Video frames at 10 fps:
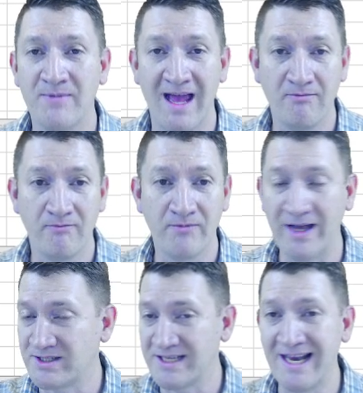that
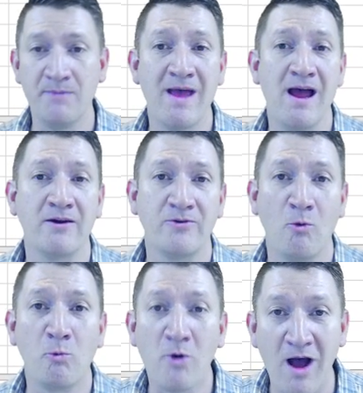lets any
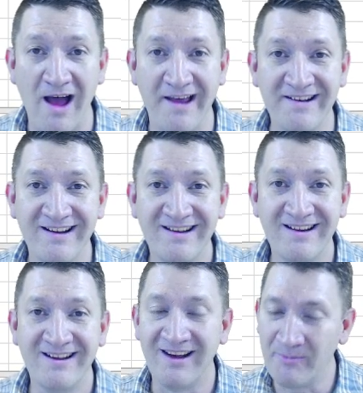macro run,
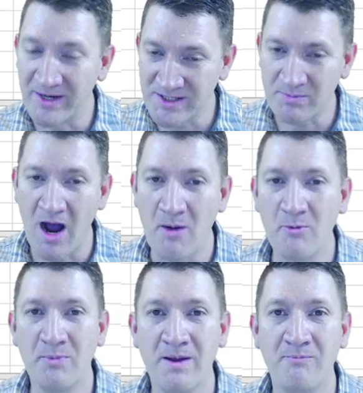but it's
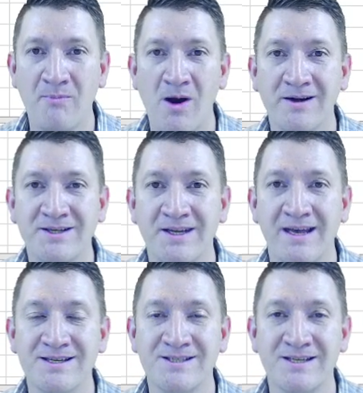probably marked
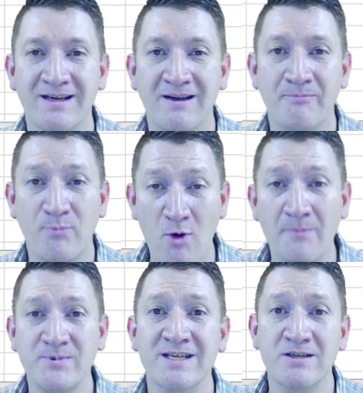as
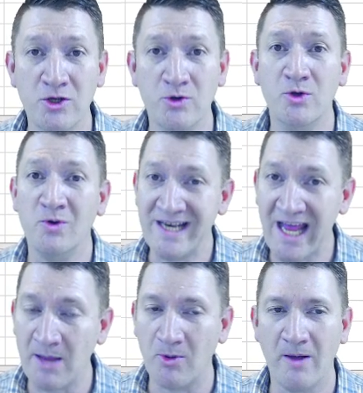prompting you to
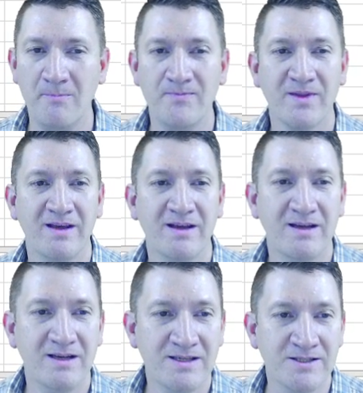enable them.
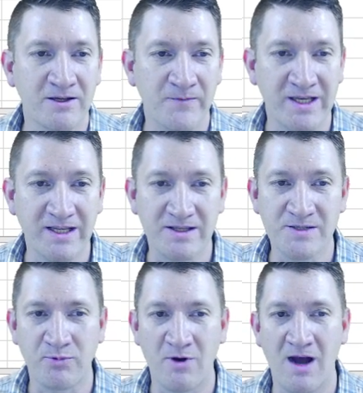So if you get
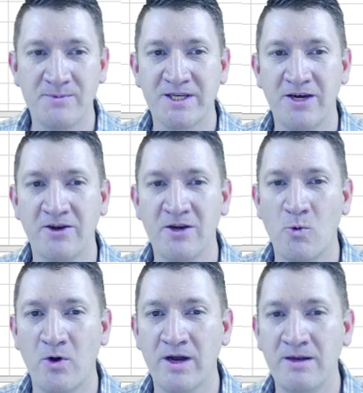this prompt, security
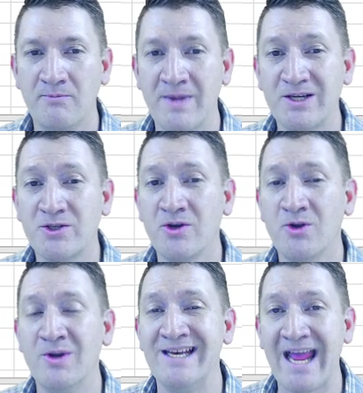warning, make sure
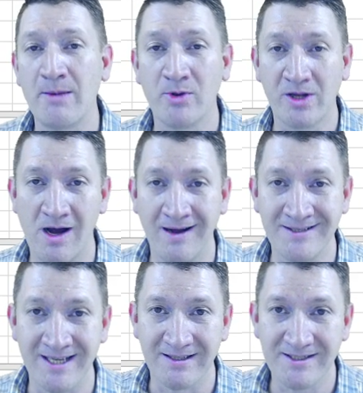you enable the
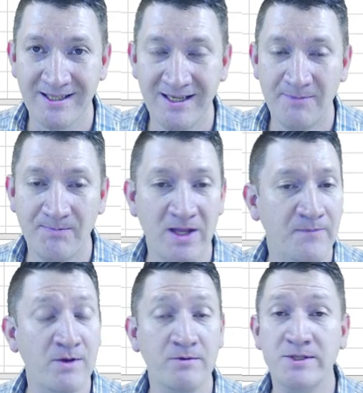content.
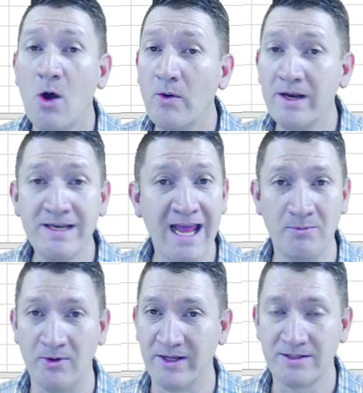If you don't
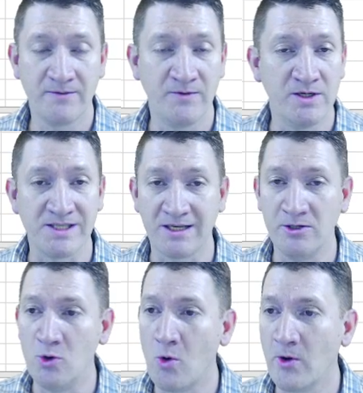enable it, if you just
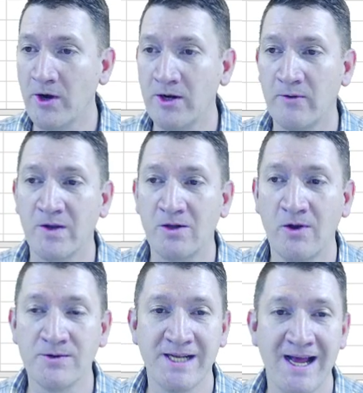ignore it or if you
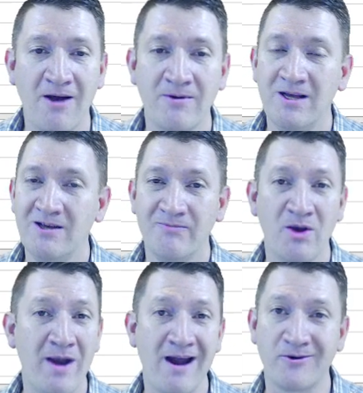close it out,
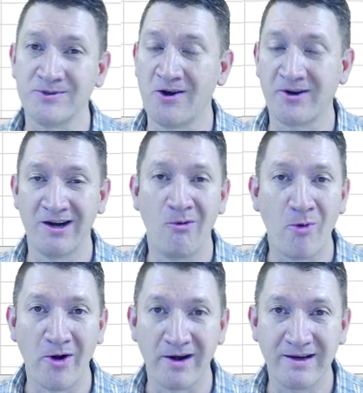your macros aren't going to
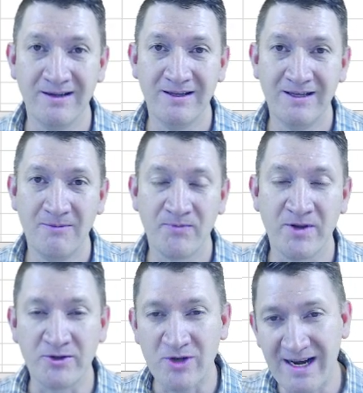work.
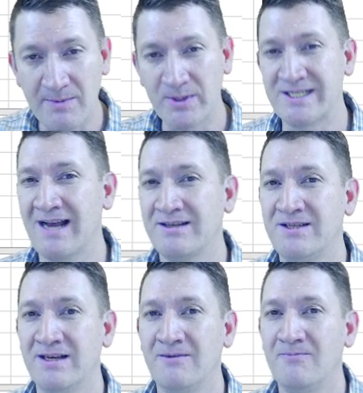They're trying to protect
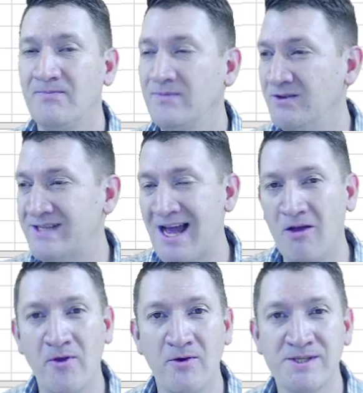you. You
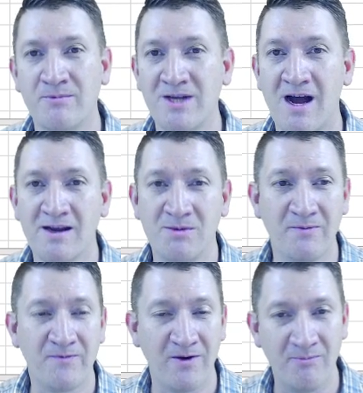download some
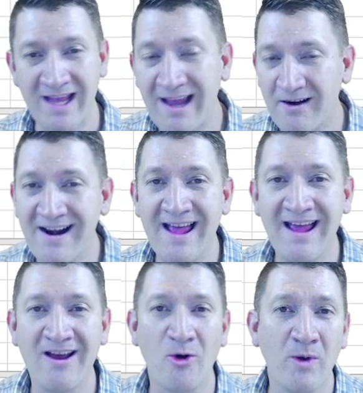document from the
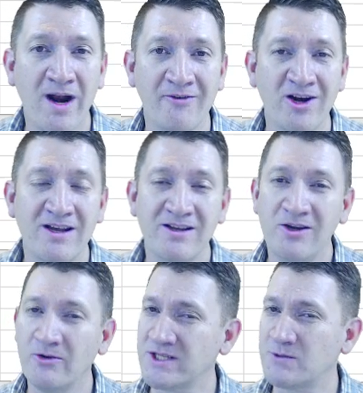internet or whatever.
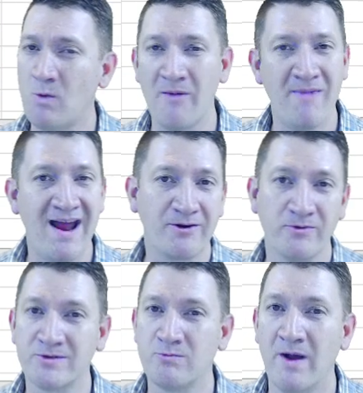You don't just want
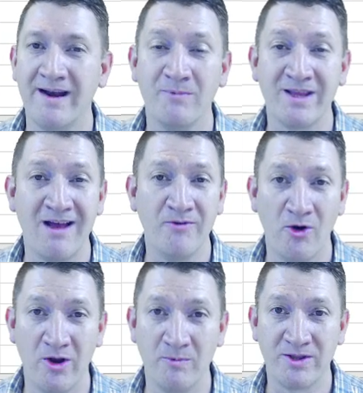macros running without
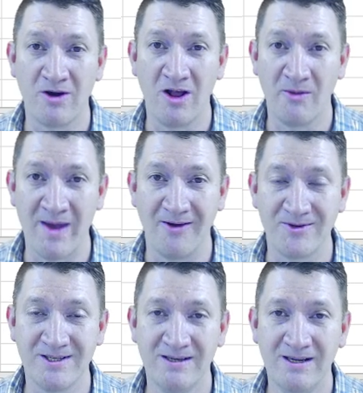knowing what they're all
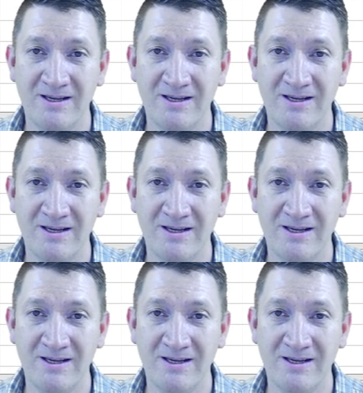about.